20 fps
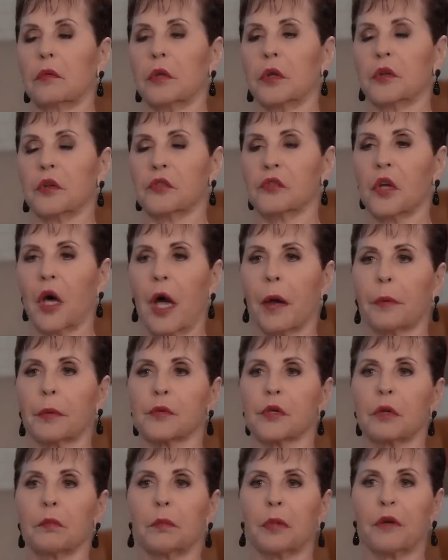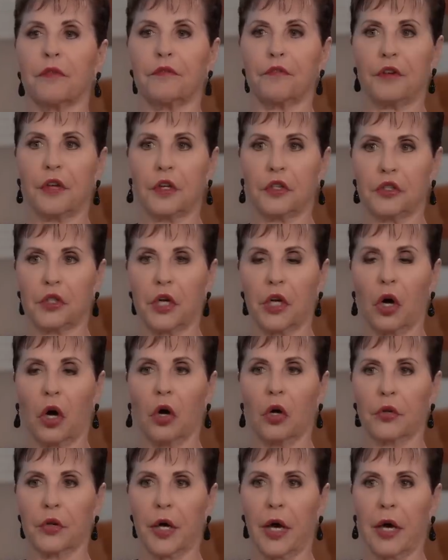the disciples had been fishing
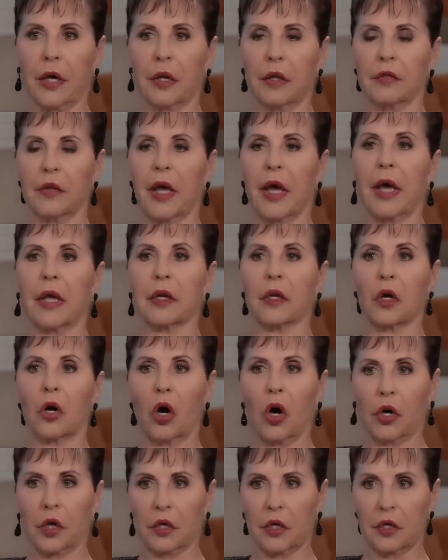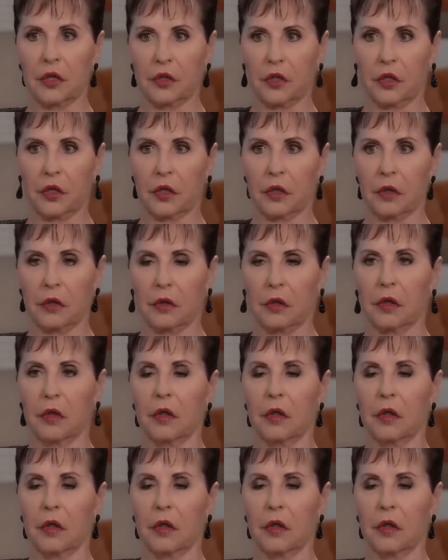all night and they hadn't caught anything.